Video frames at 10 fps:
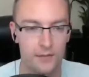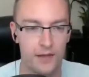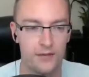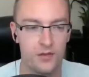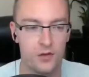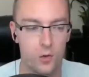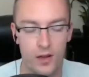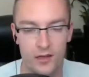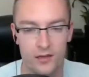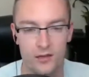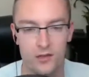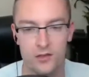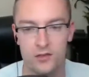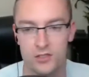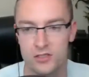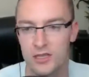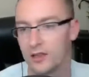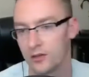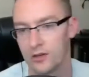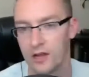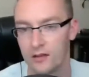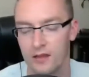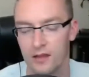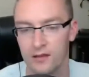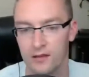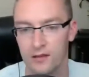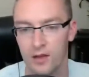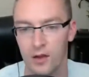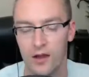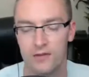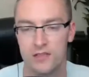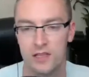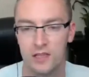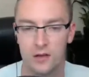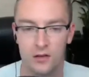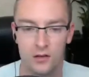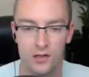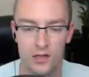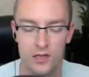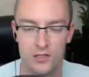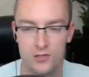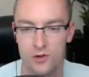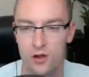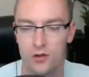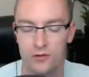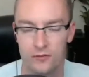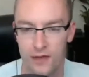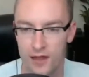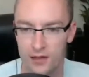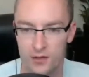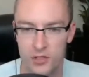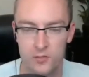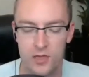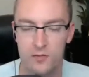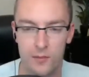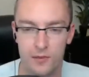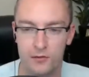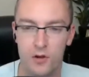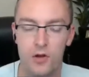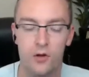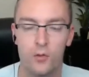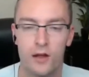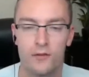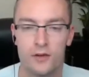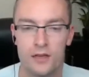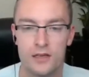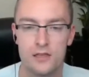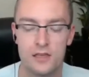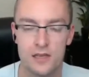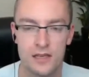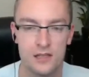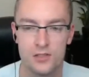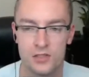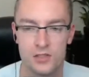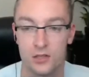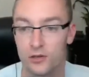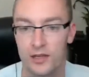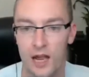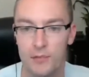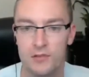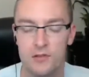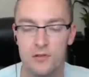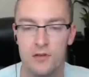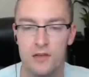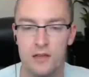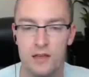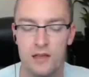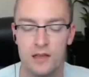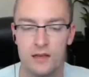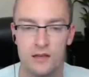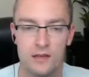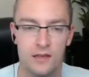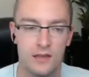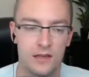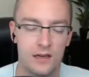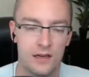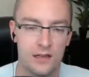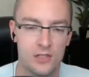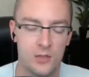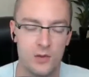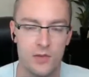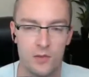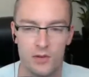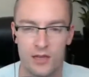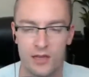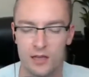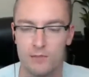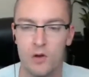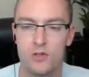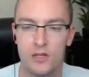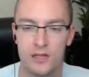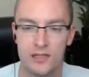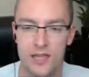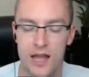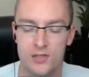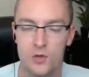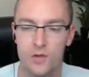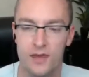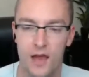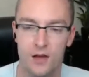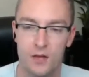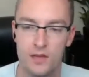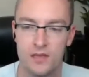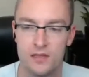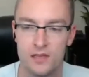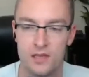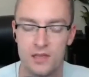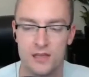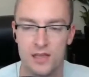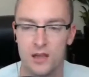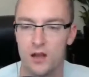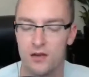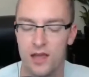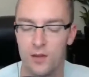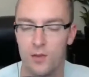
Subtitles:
If you quit, you just didn't learn anything. Every single struggle, failure, speed bump in the road, whatever it is just a learning opportunity. And so many people get like emotionally attached to what the outcome is. It's like, oh, okay,